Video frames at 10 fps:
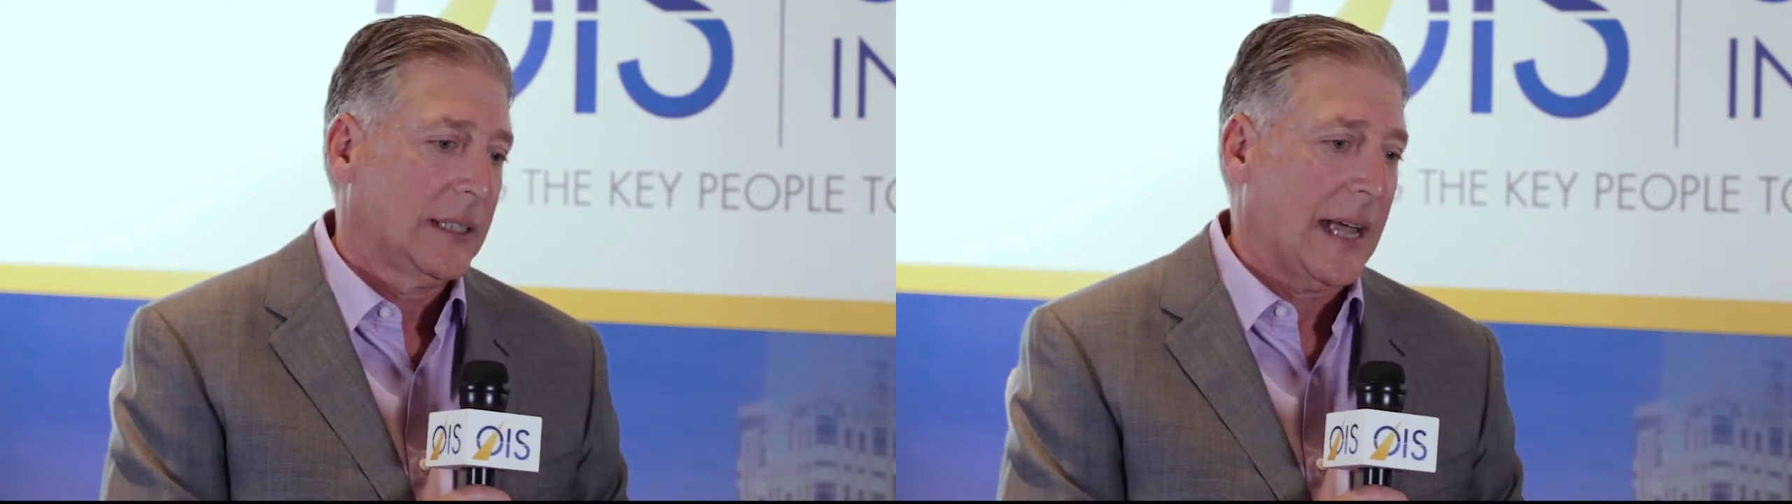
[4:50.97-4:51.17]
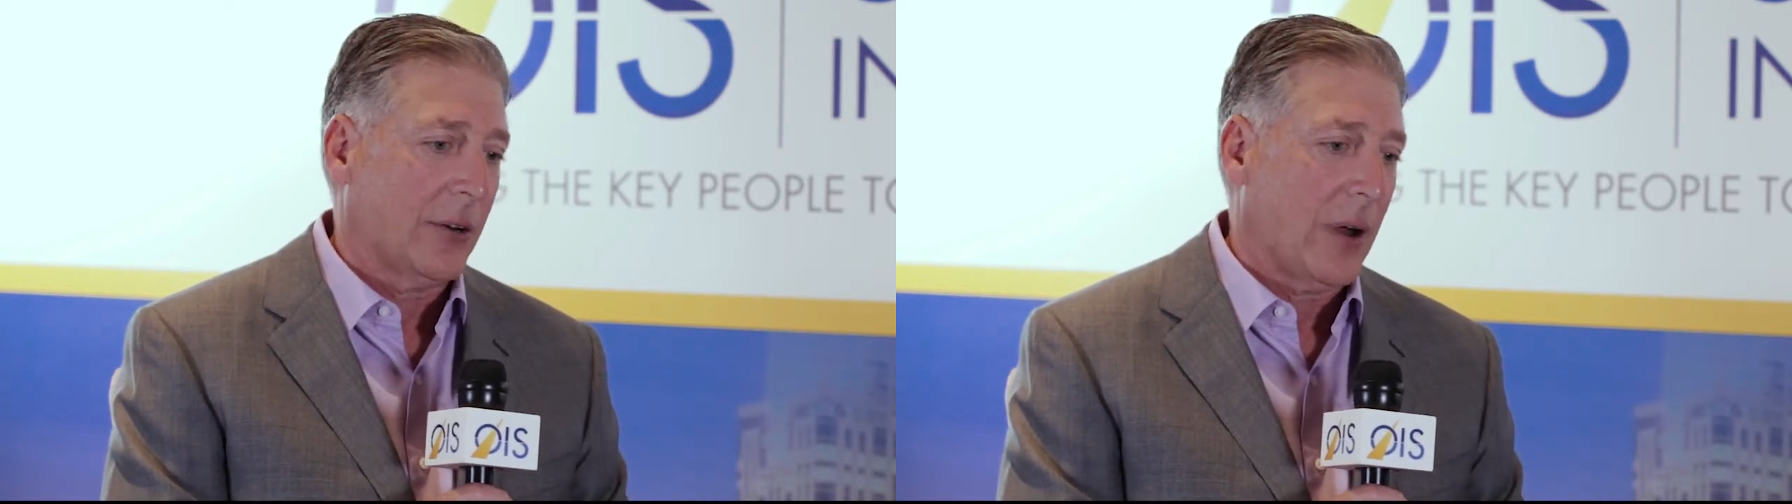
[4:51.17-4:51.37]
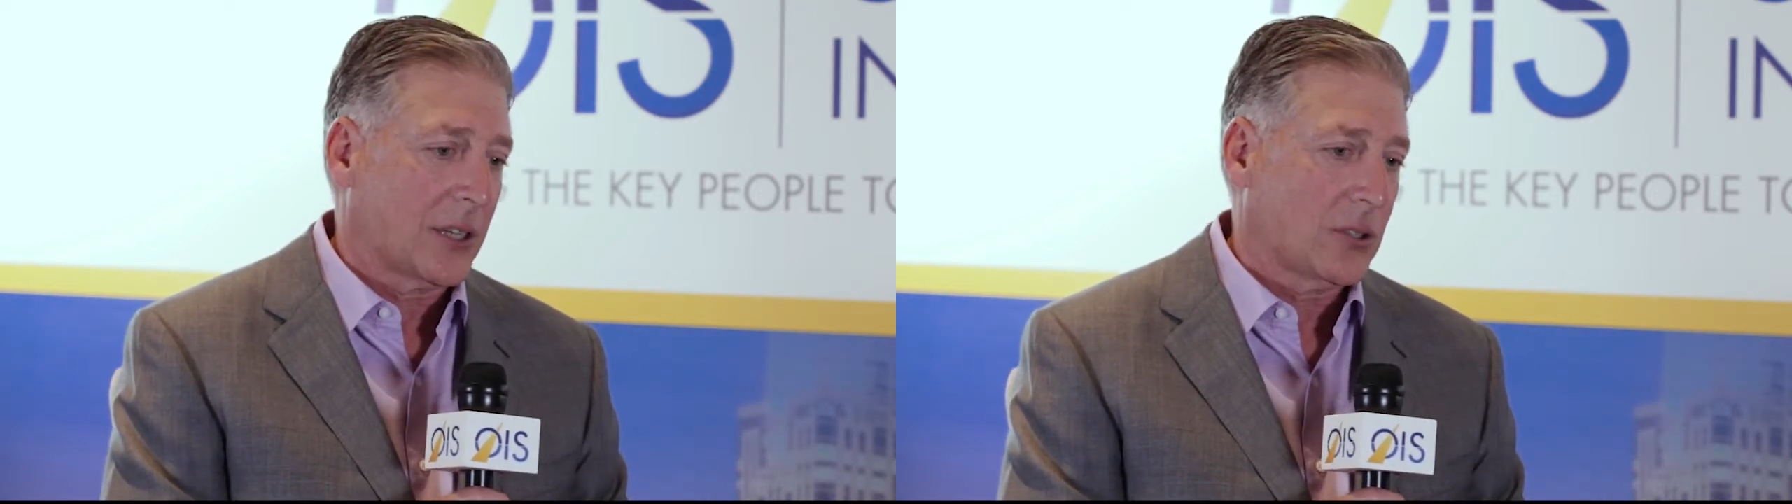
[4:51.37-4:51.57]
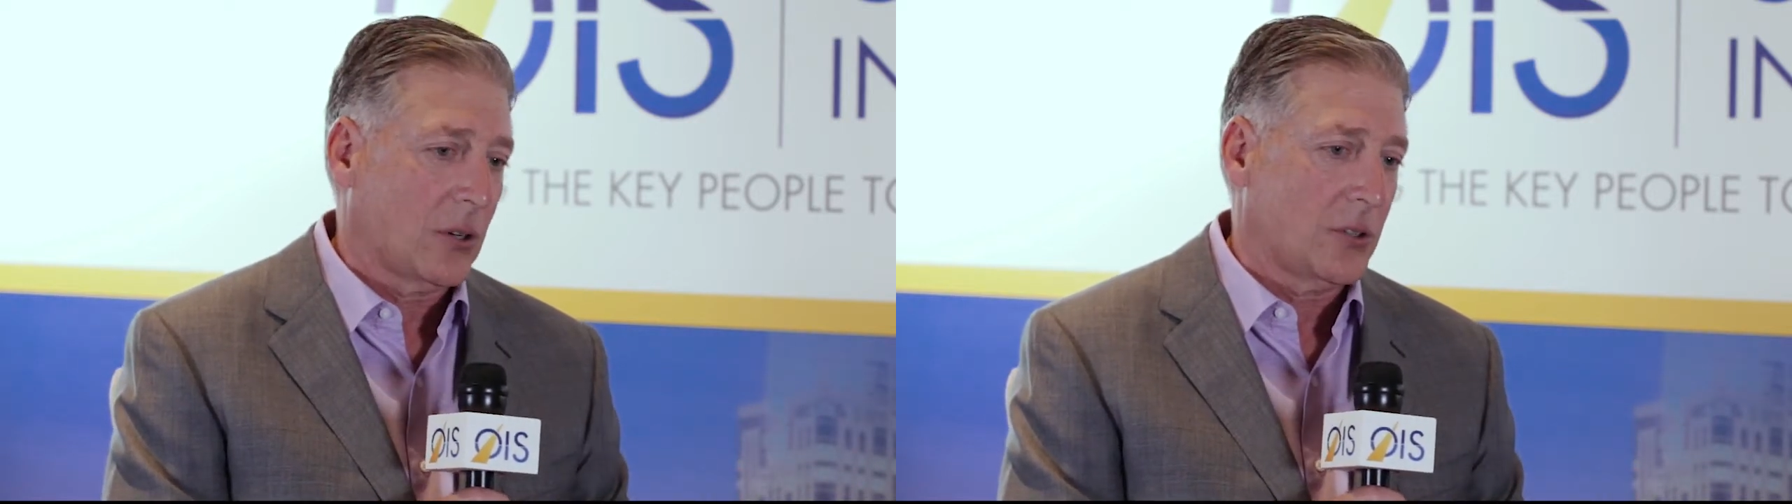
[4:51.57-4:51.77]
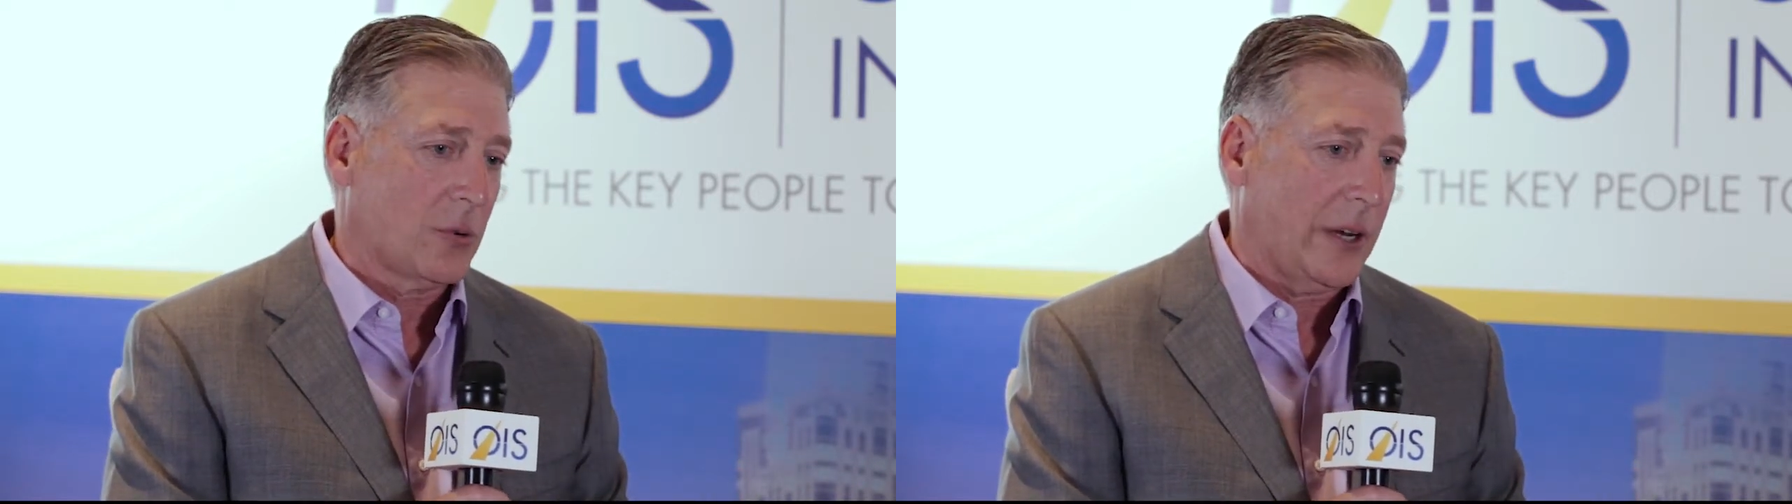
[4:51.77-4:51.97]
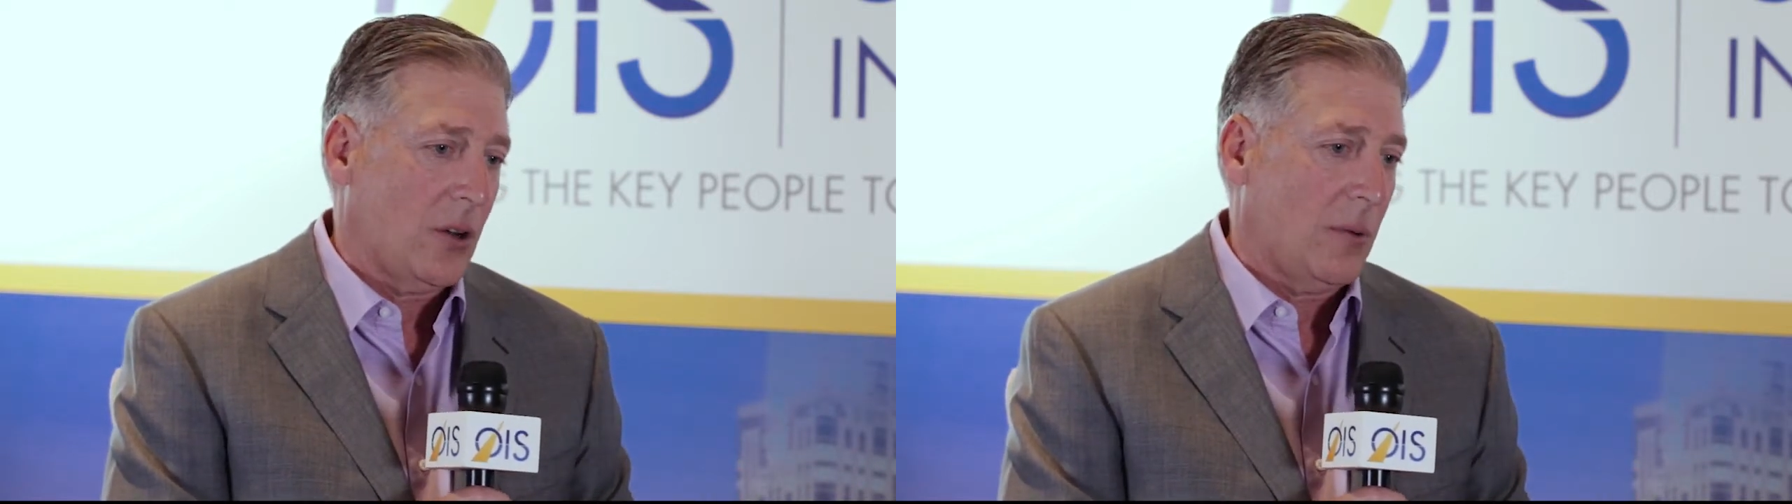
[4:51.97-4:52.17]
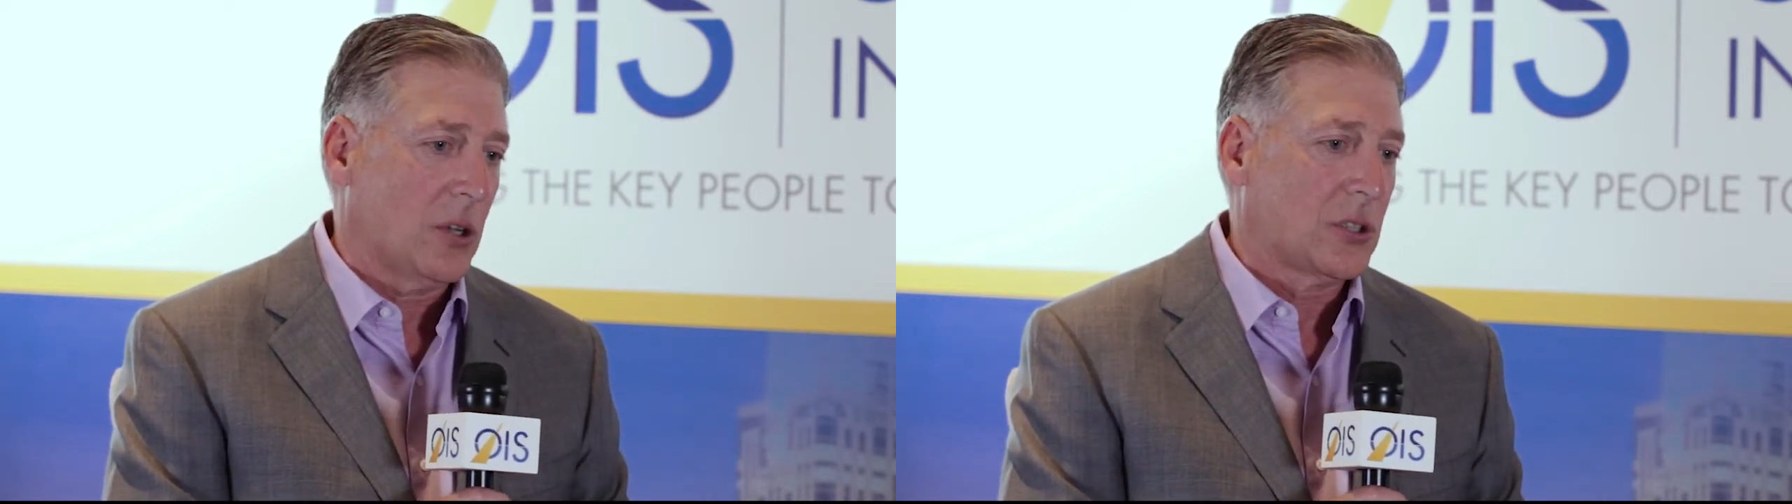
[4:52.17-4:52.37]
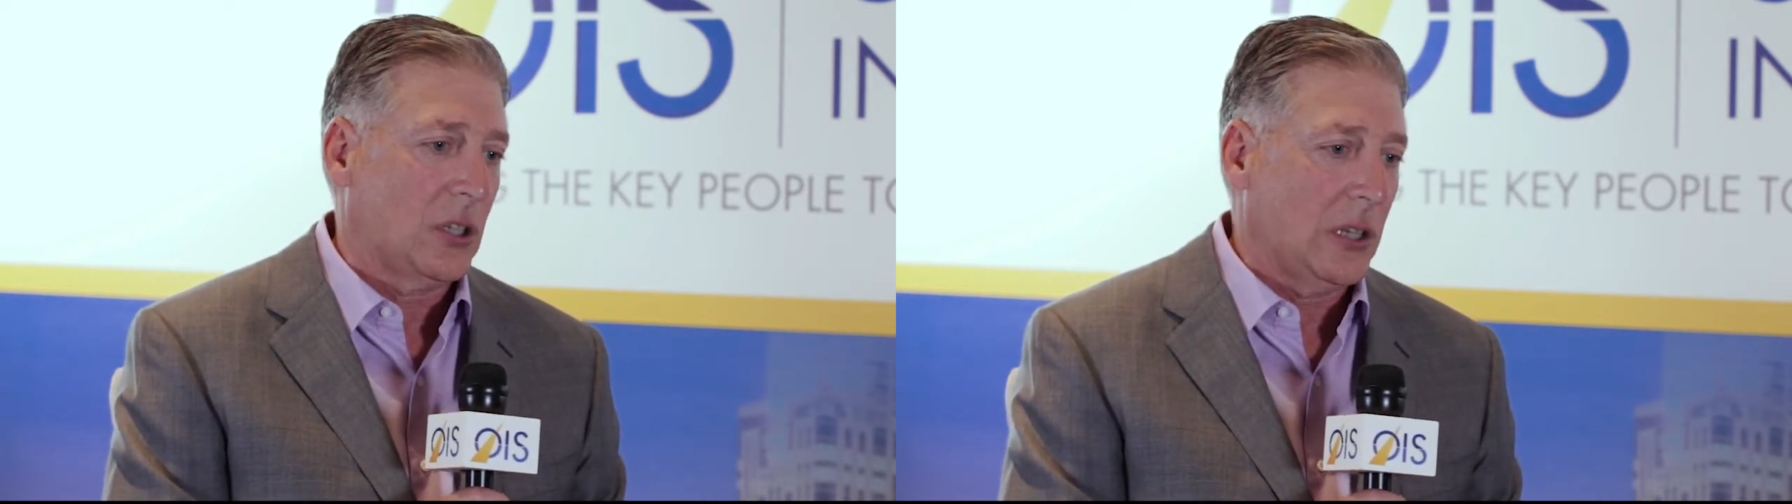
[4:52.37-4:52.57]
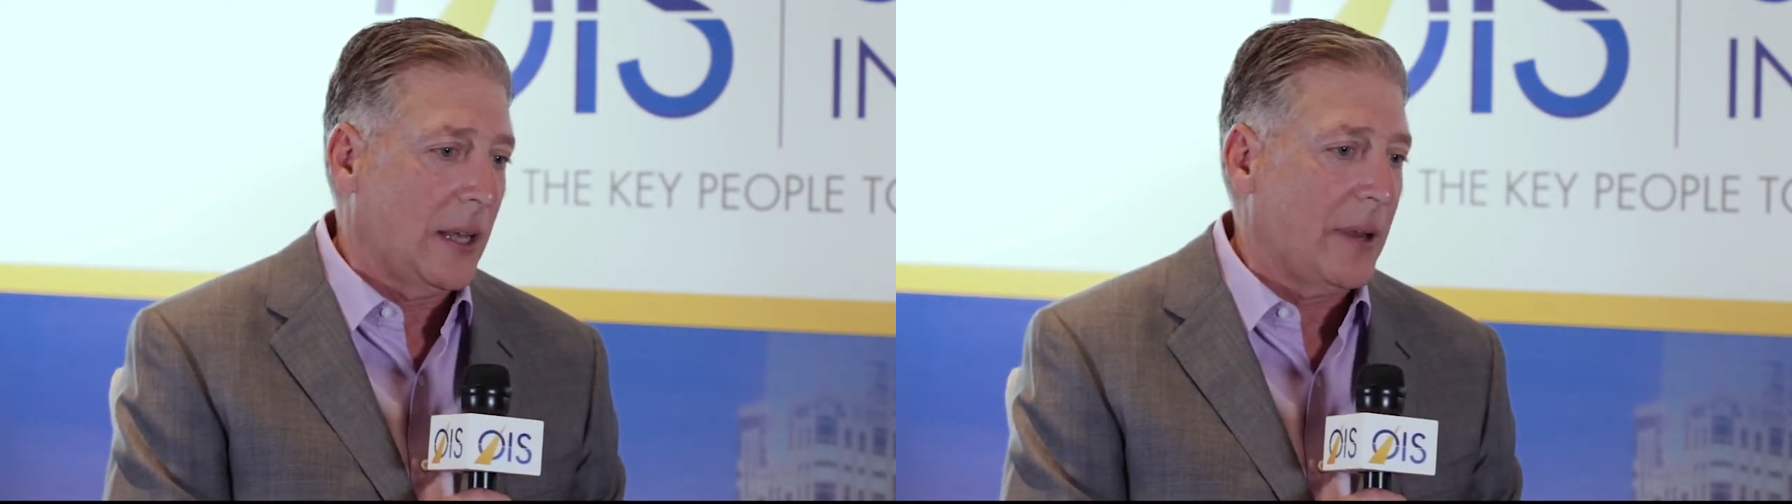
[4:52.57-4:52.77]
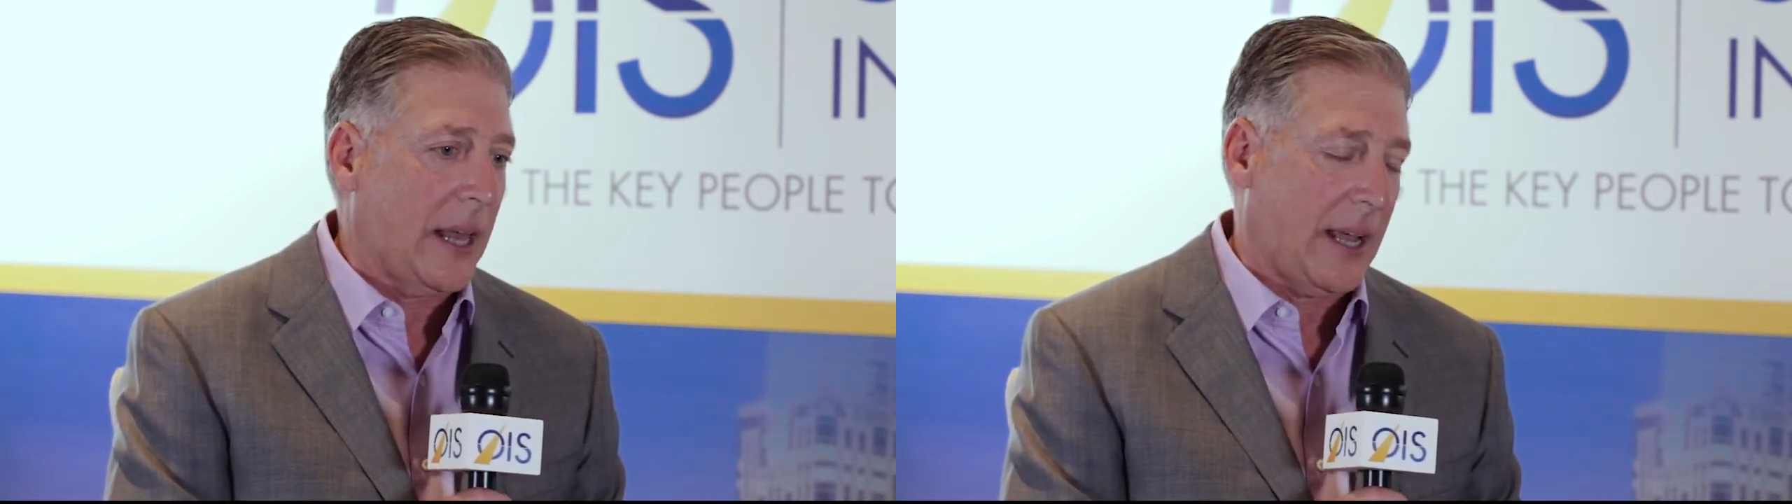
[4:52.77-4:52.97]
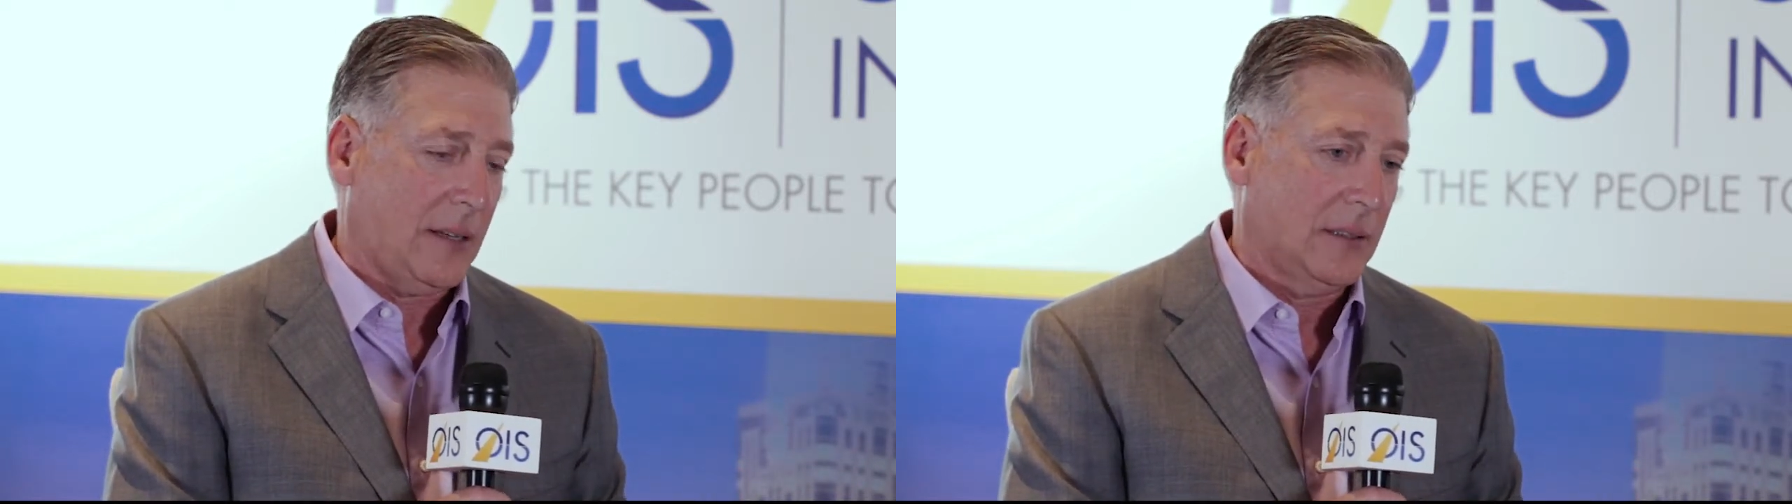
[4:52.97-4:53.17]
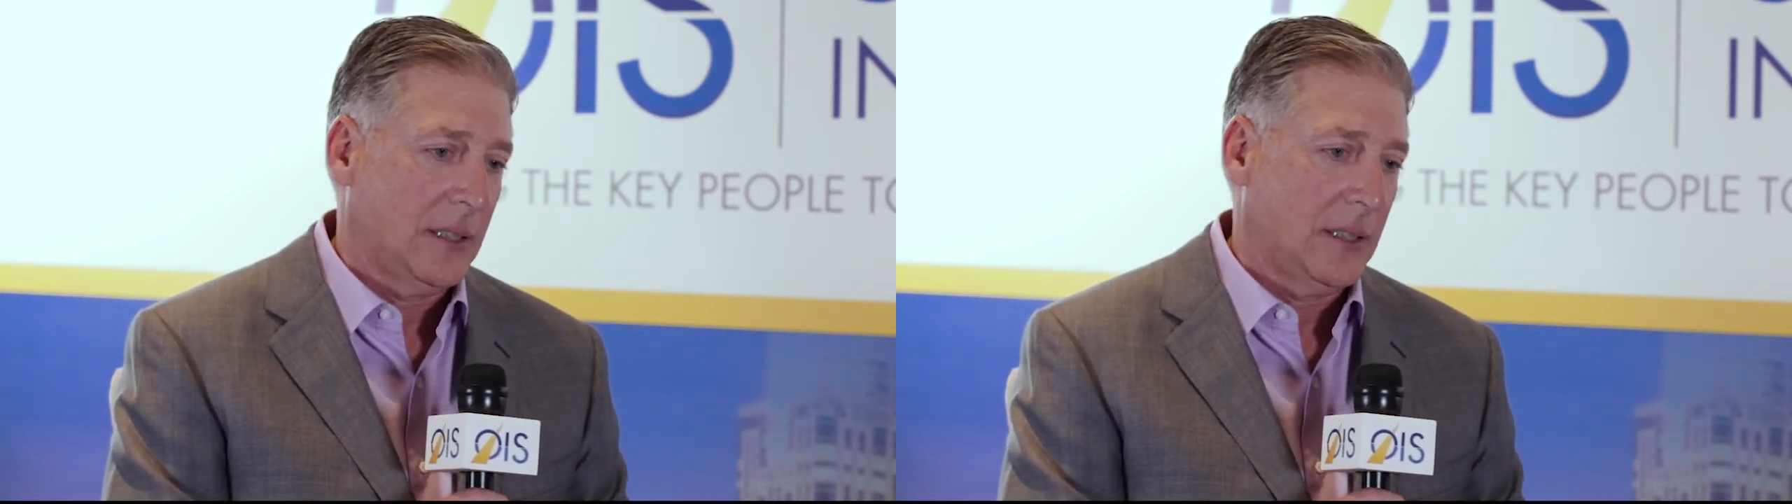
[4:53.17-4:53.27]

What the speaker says: cataract surgery and almost eliminate